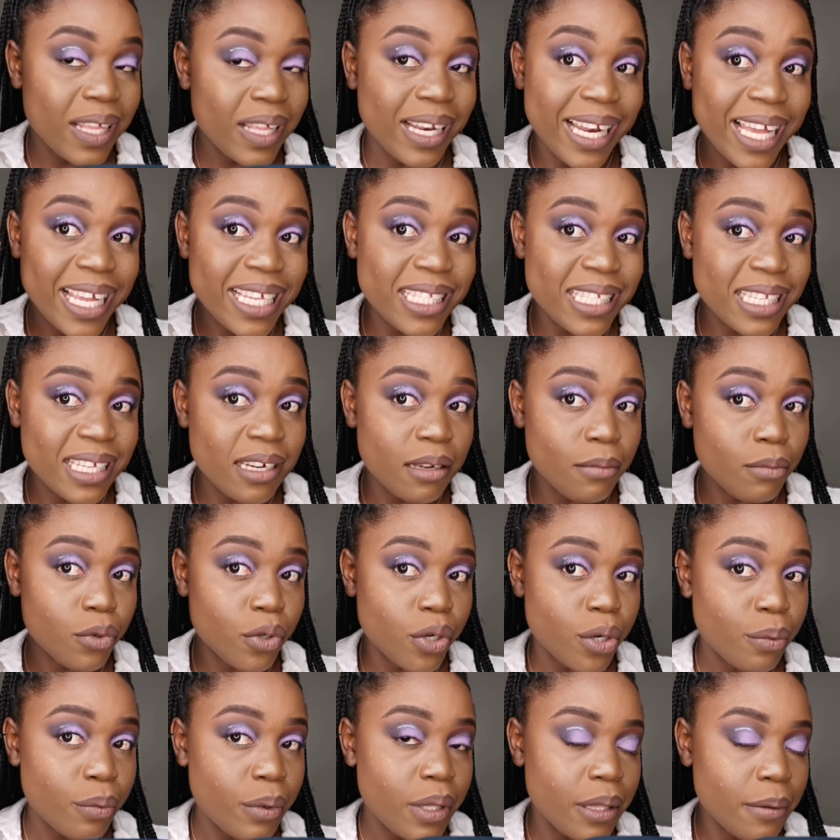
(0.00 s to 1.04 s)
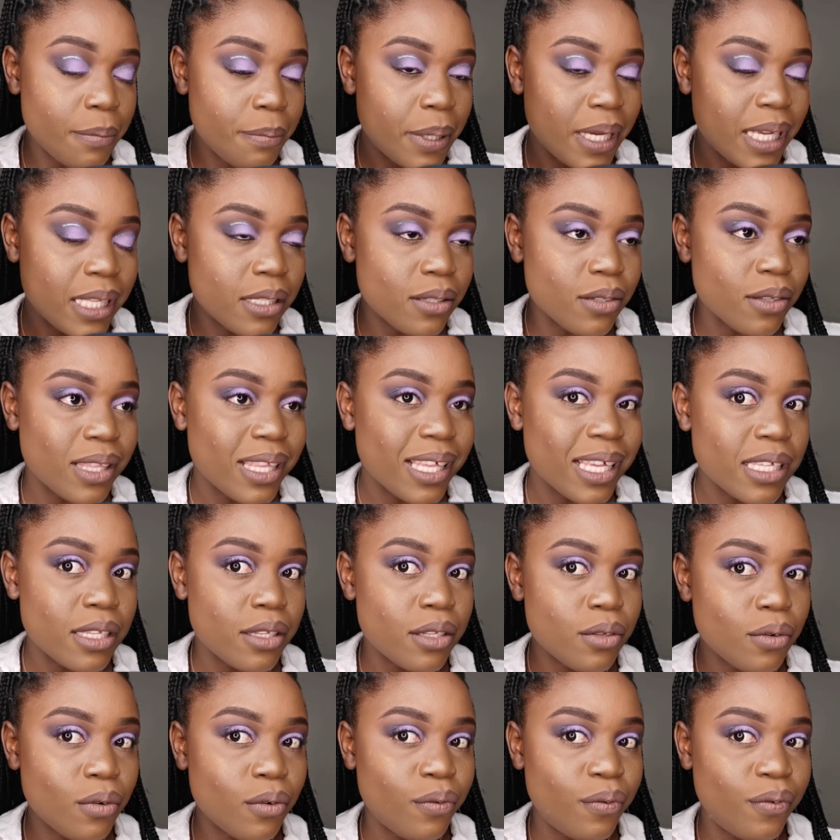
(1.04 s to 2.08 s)
The lines that I'm drawing with the pencil, they are
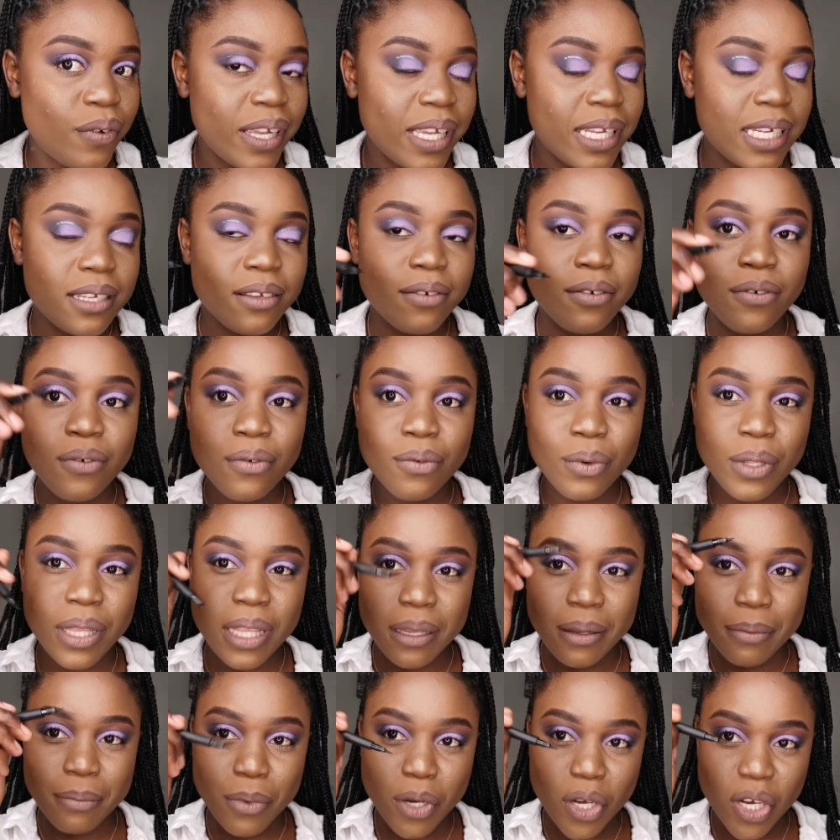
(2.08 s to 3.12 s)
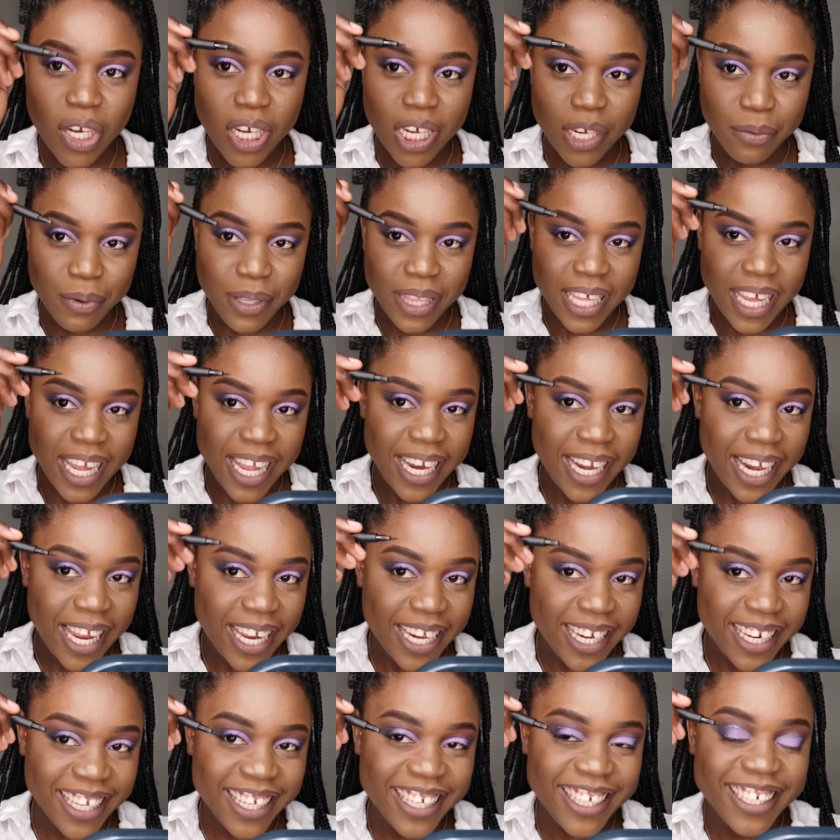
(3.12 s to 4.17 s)
so faint with the marker, with the
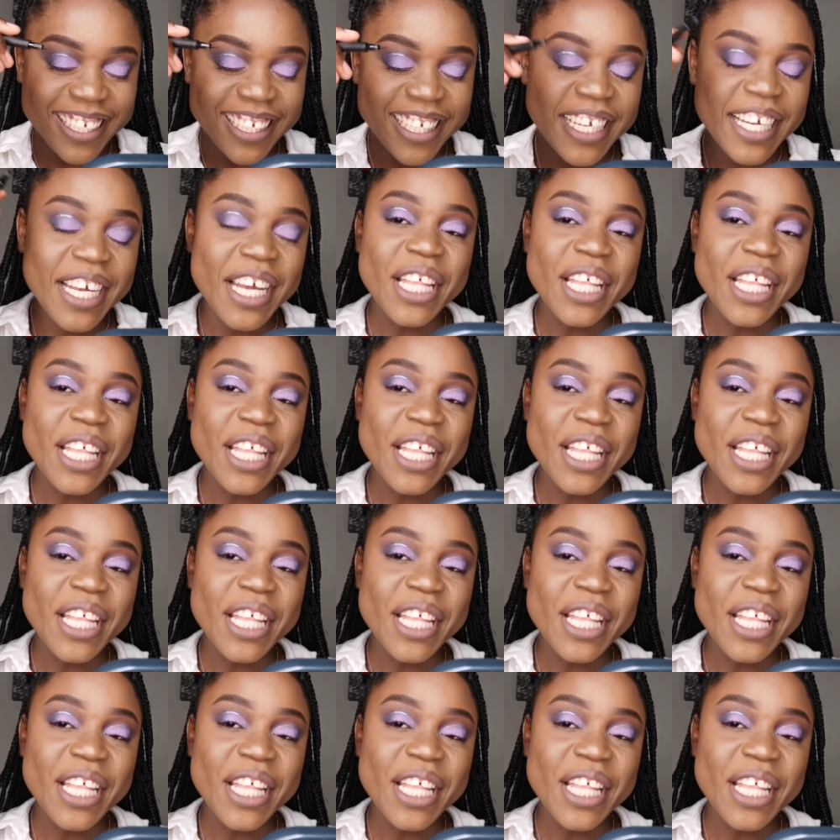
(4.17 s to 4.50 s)
eyeliner.